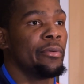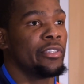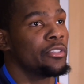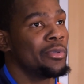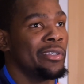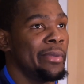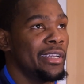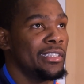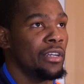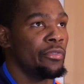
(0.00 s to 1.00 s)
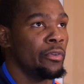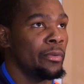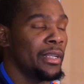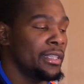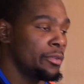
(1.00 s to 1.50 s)
We just wanted to make it tough on
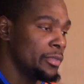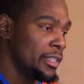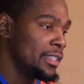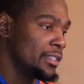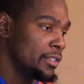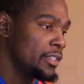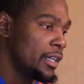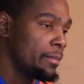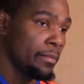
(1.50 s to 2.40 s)
them. I think we did a decent job.